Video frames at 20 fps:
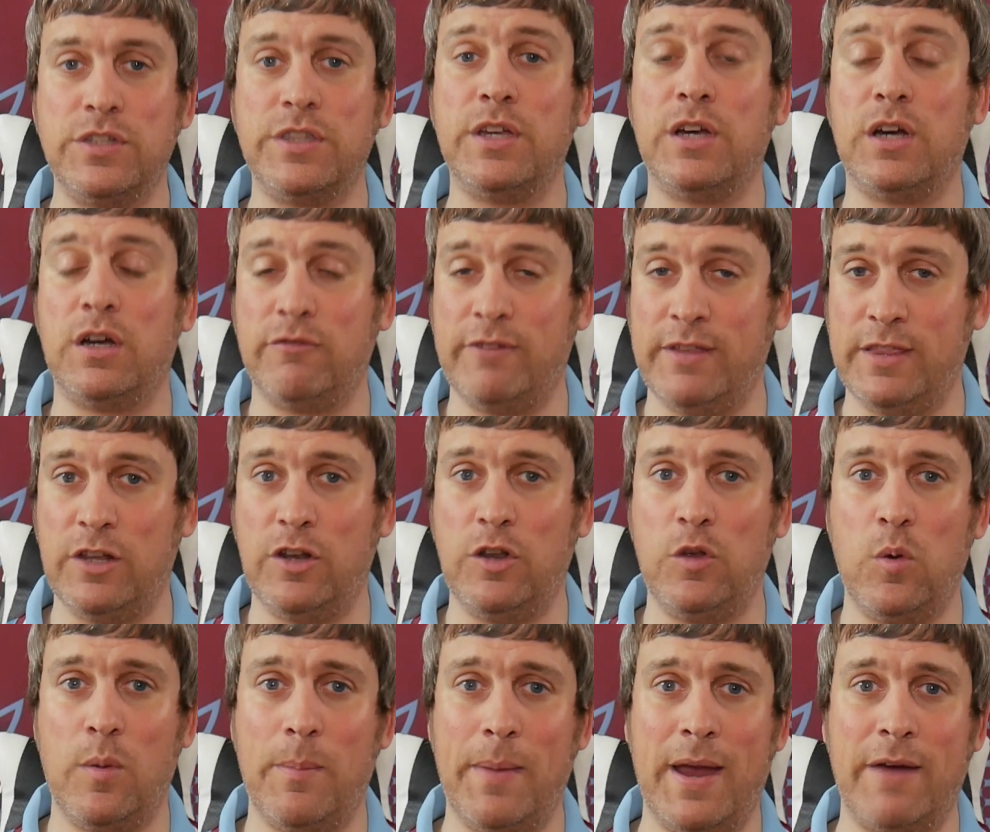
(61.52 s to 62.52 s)
that are in the
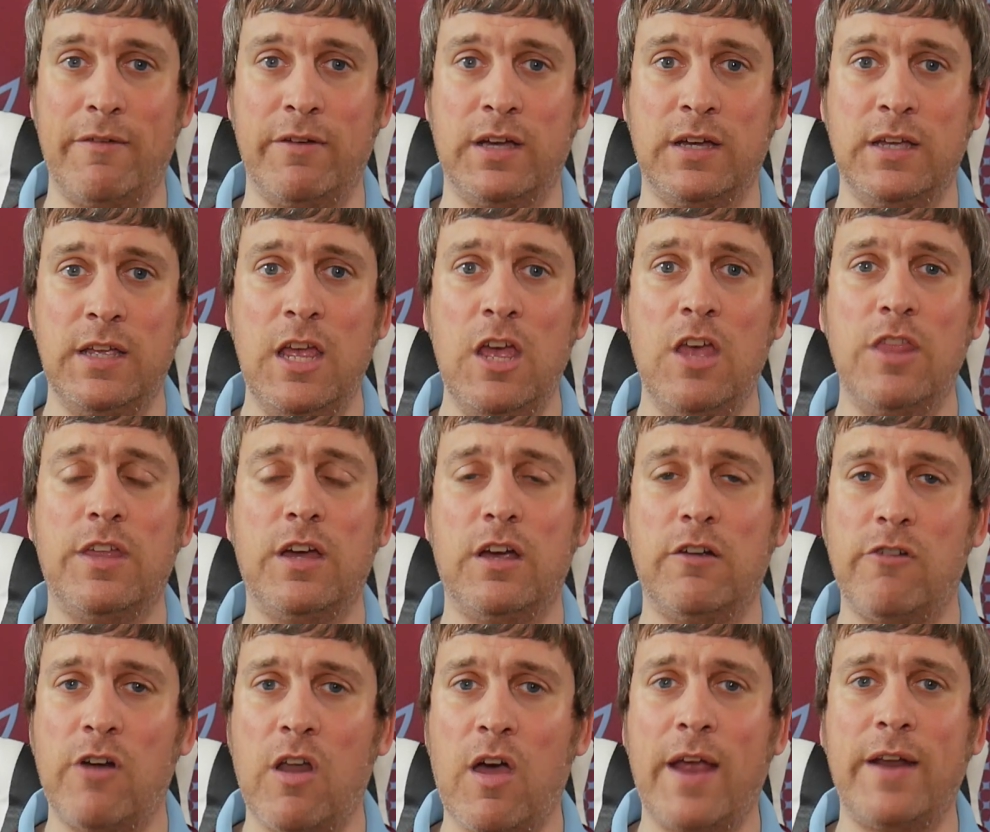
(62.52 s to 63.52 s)
Newham area that are
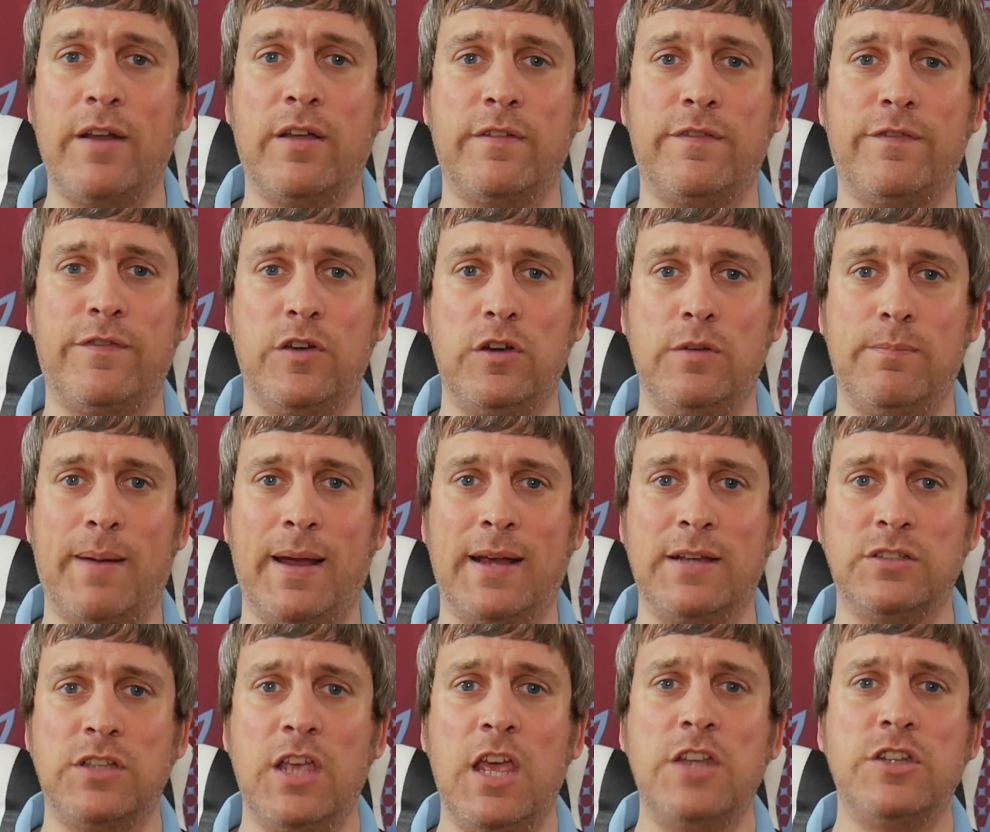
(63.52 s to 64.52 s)
reliant on food
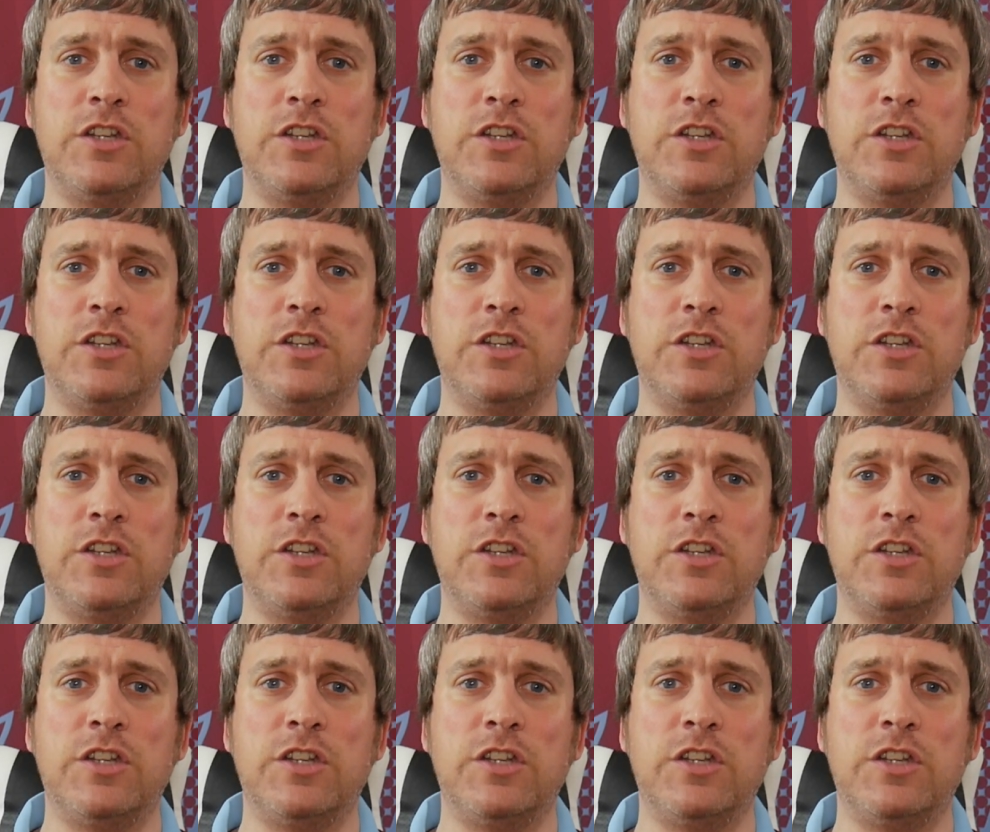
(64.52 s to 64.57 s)
banks.